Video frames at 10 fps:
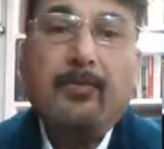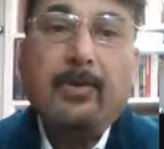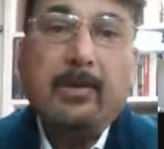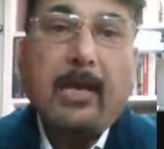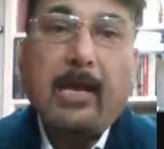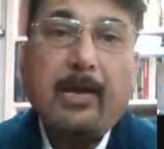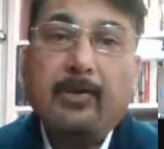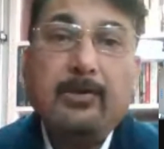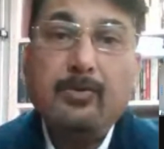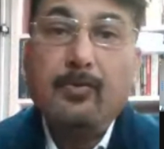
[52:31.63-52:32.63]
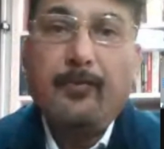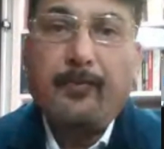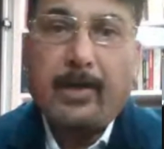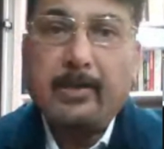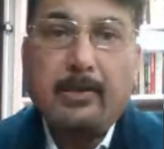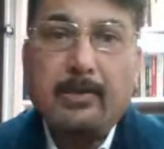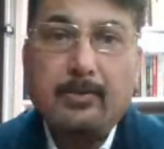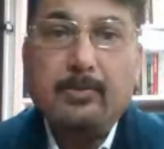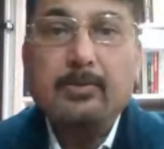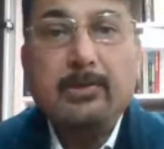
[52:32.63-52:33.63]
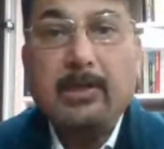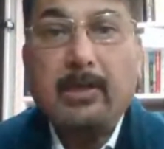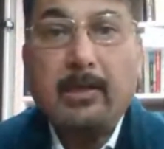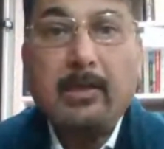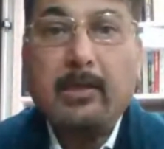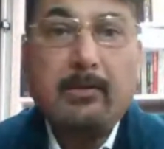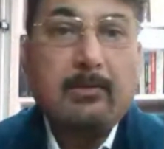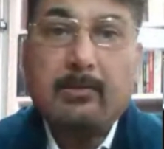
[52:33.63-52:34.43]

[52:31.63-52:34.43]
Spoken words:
we have a new front to take care.